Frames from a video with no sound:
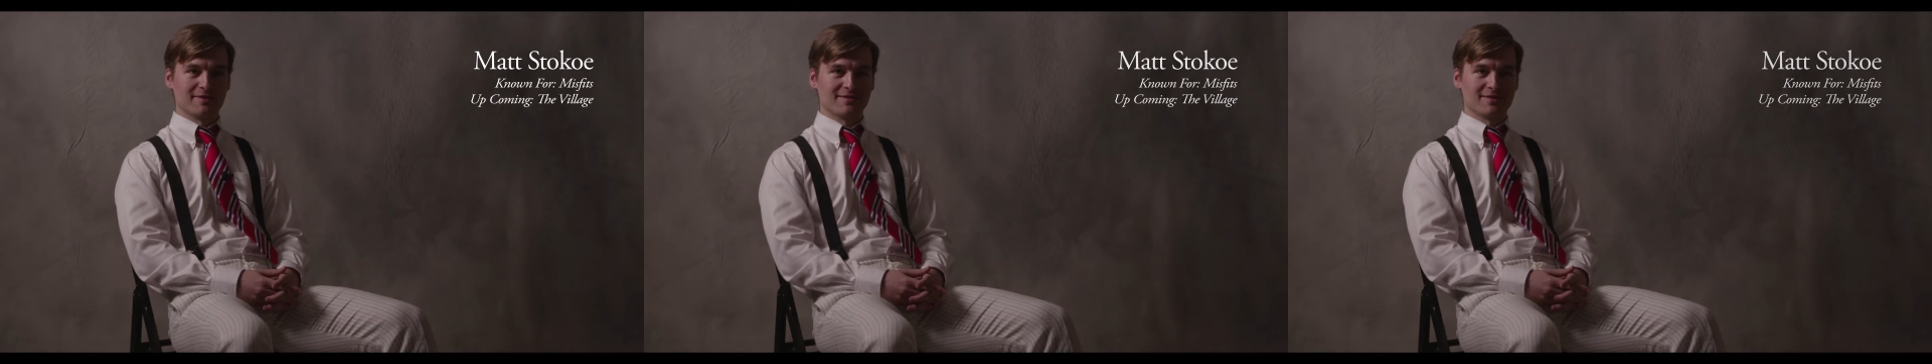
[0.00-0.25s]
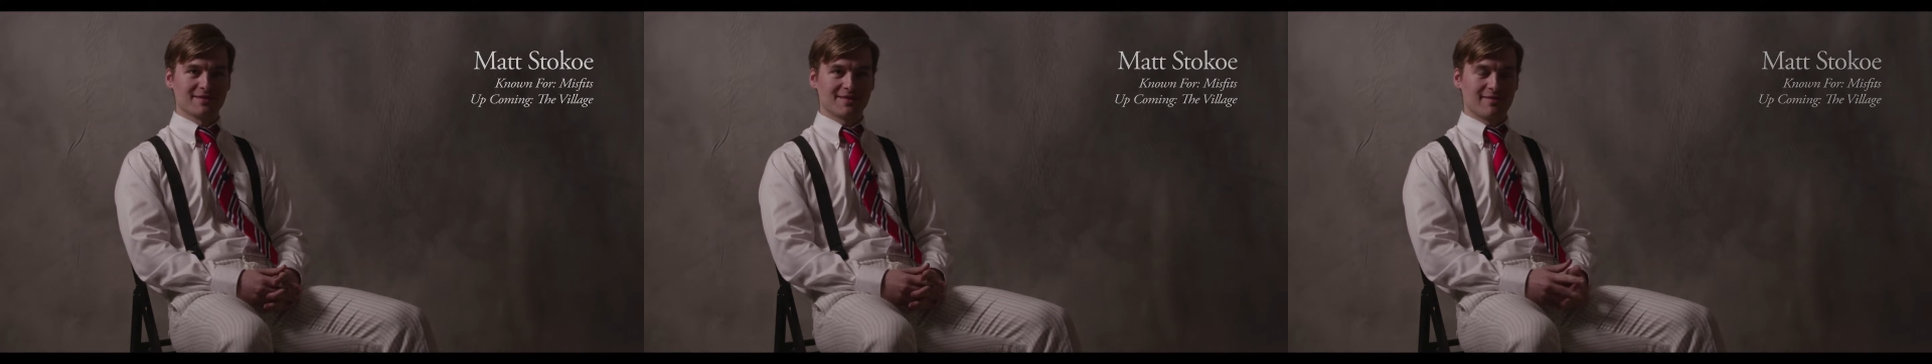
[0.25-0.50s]

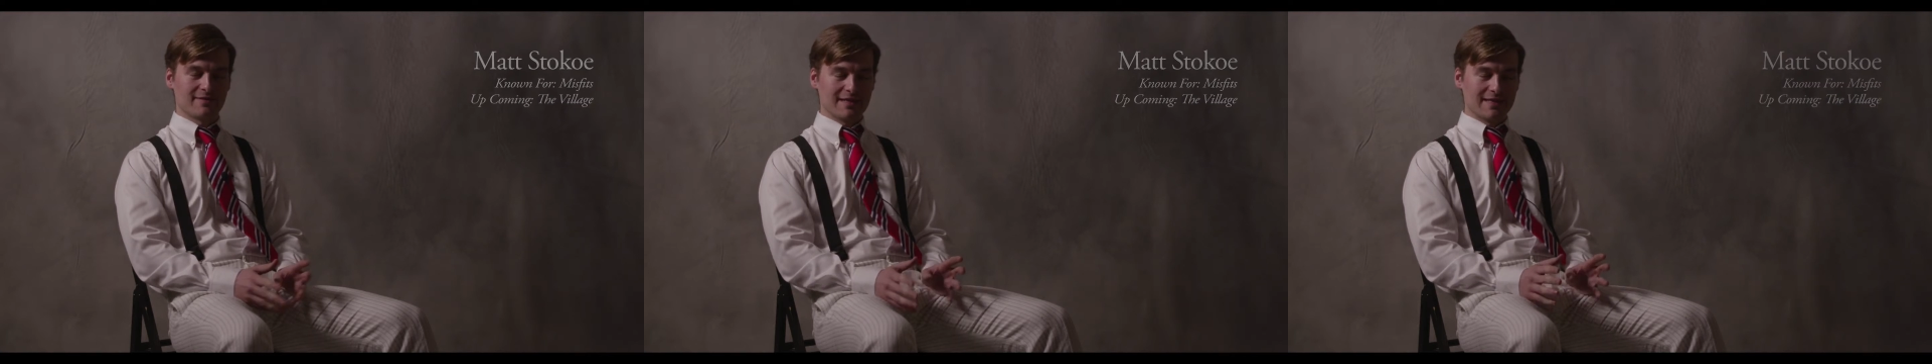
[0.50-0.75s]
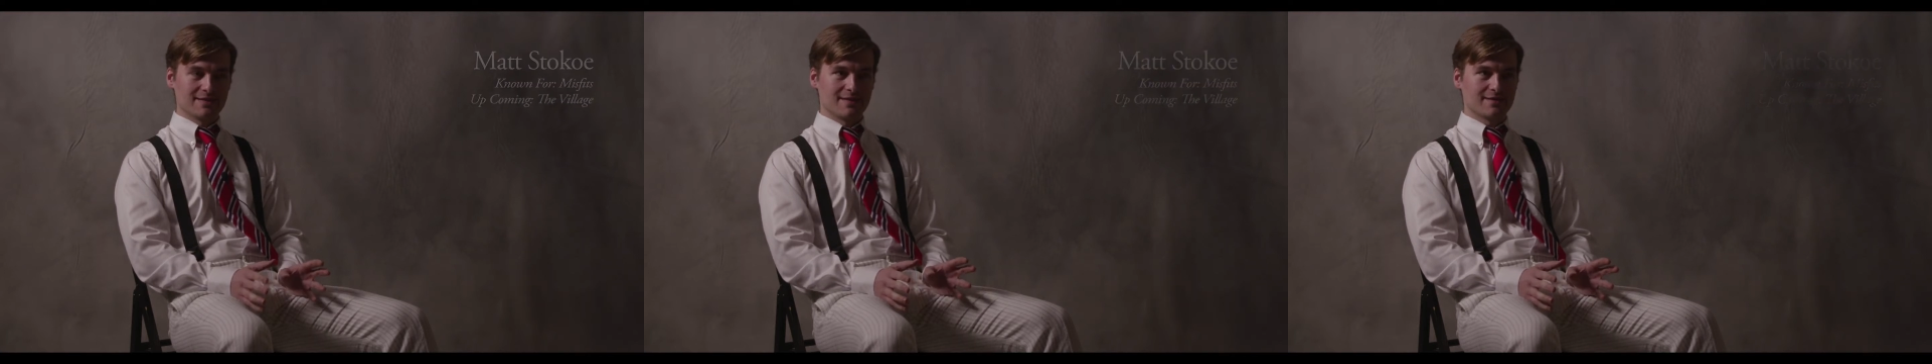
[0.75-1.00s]
and just have
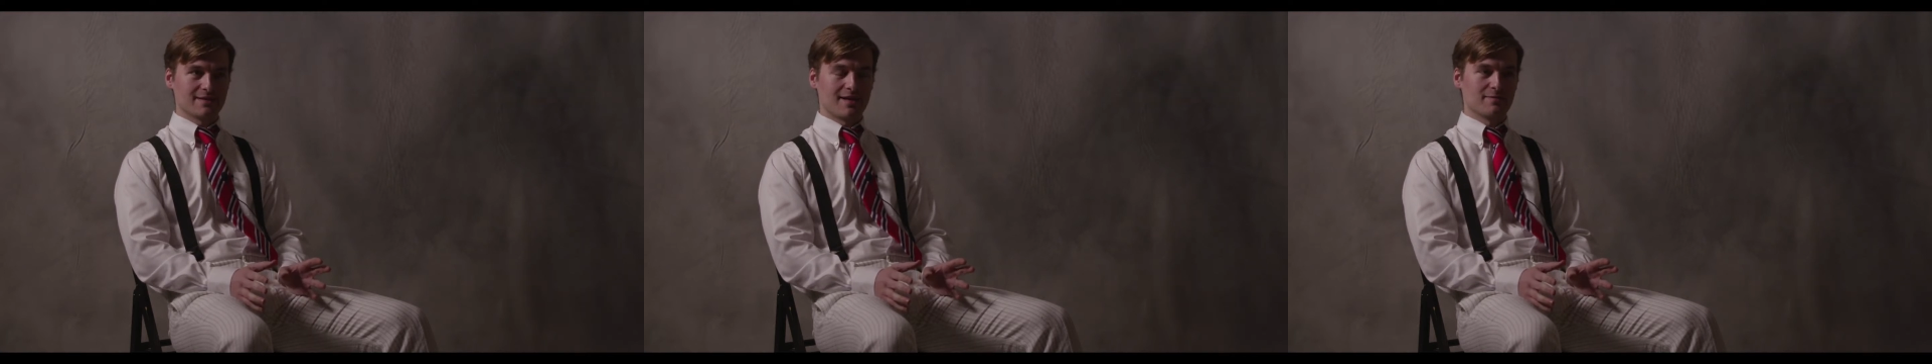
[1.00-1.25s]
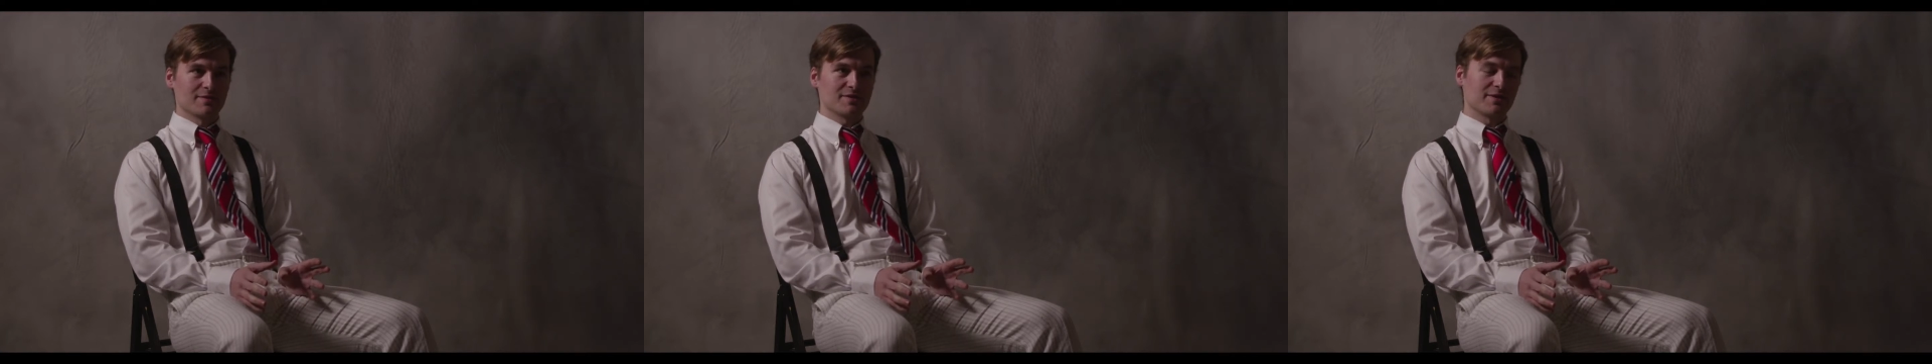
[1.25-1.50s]
an easier
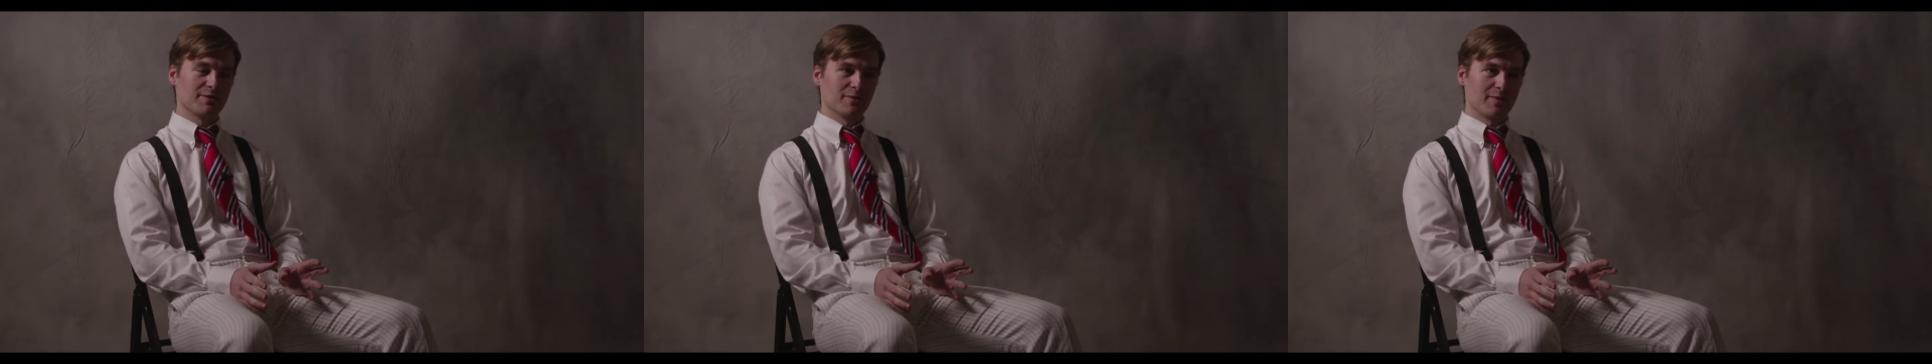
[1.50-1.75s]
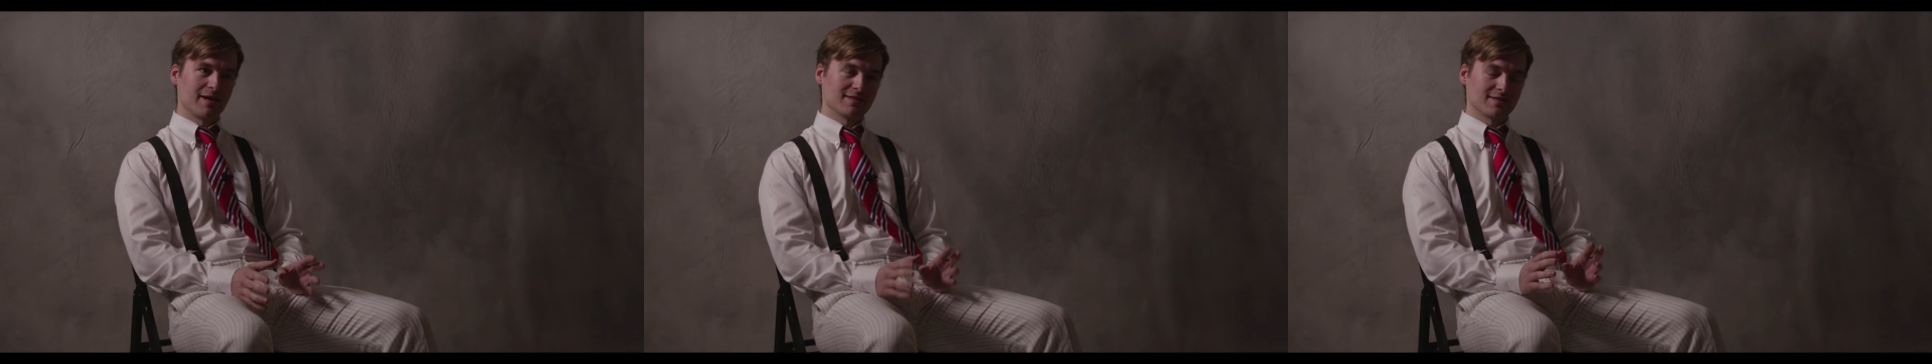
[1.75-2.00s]
time at
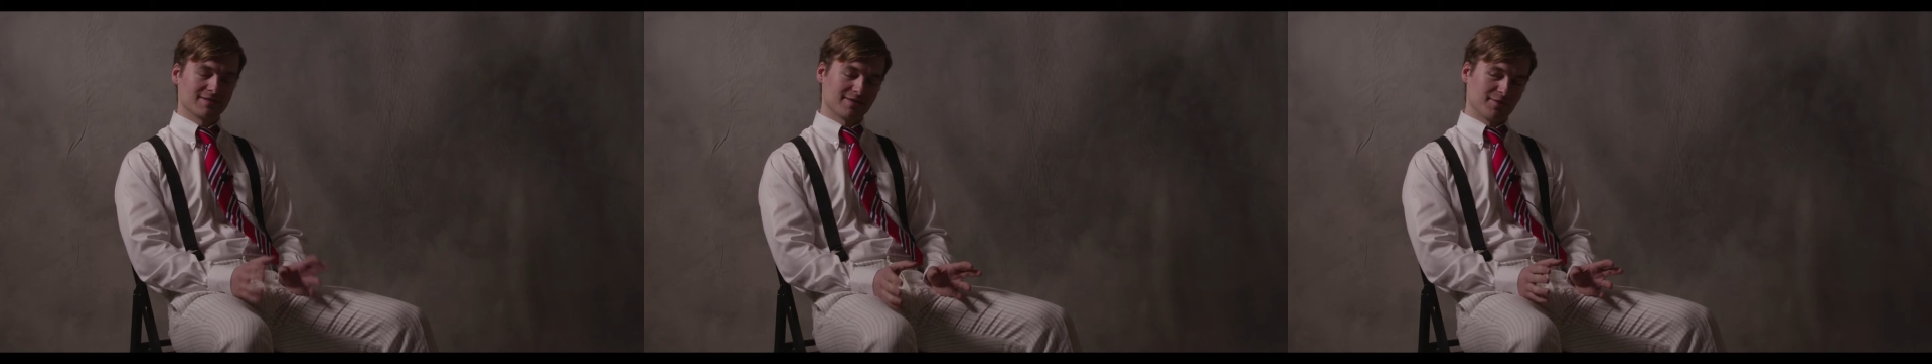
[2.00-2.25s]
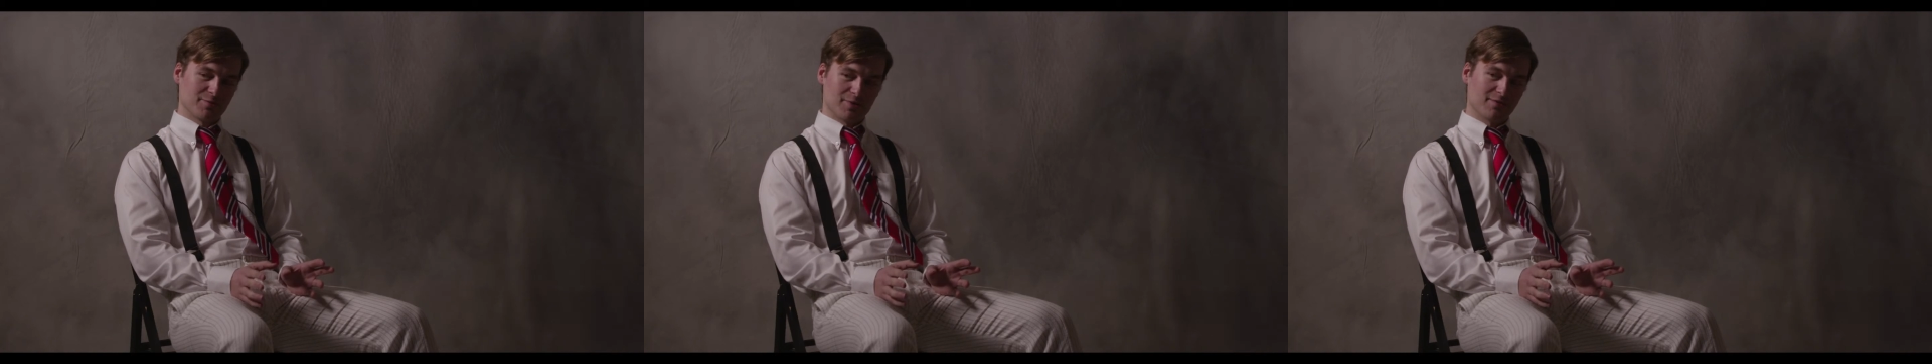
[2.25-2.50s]
school by just
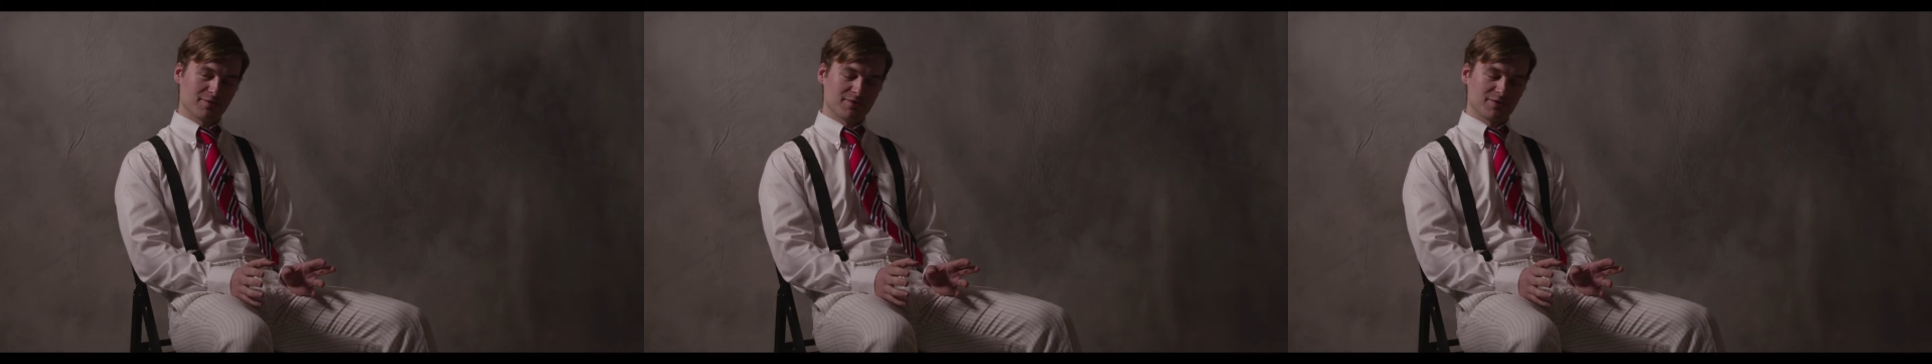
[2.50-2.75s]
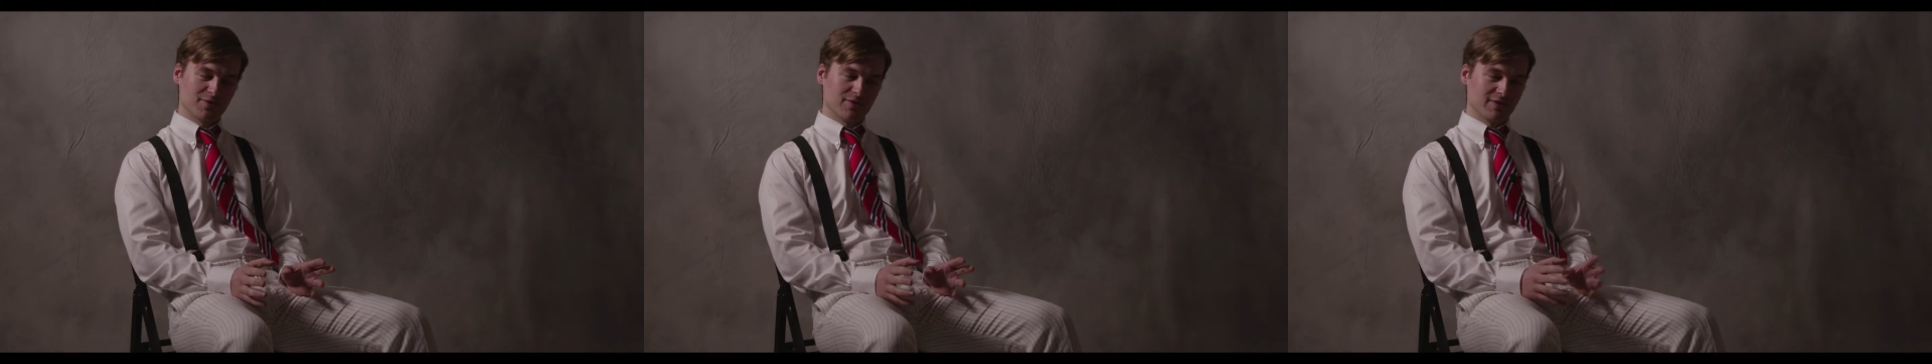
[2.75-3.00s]
doing what I was
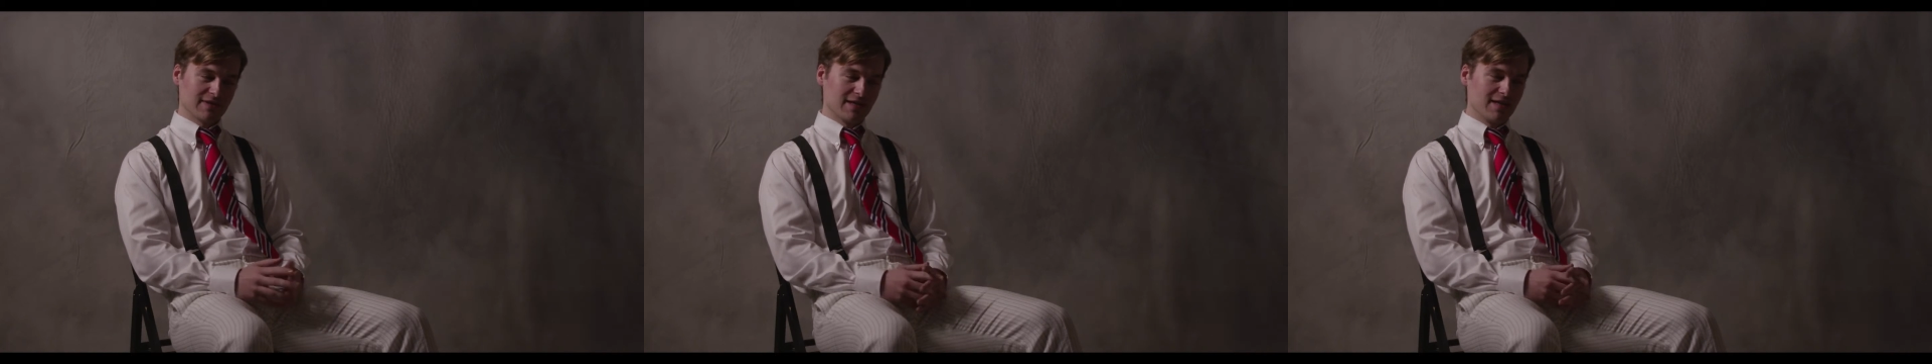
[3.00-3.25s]
told.